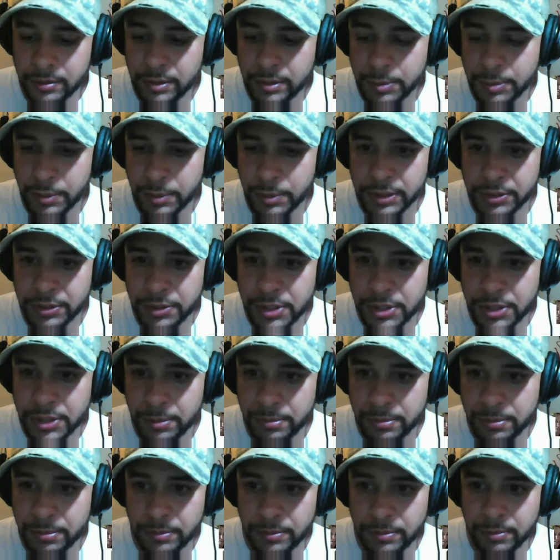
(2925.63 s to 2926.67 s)

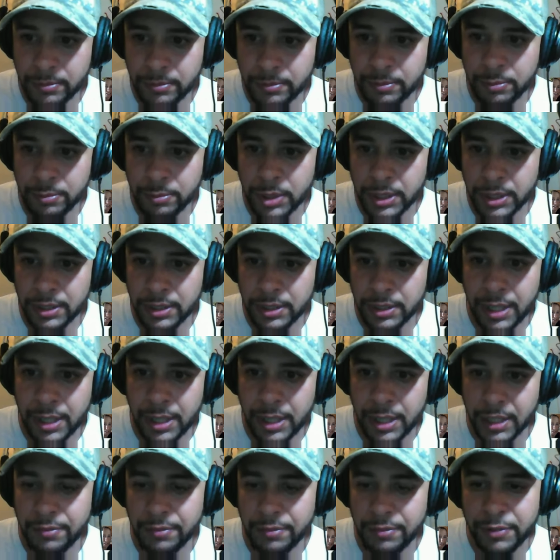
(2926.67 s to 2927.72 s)
sponsorship. sponsorship. What kind
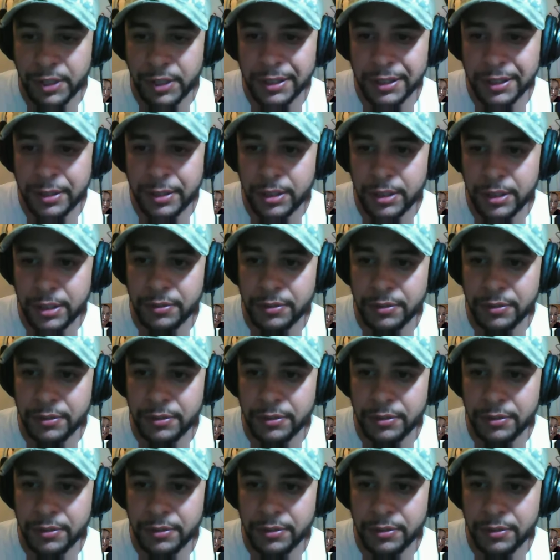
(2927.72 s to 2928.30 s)
of advice what can you give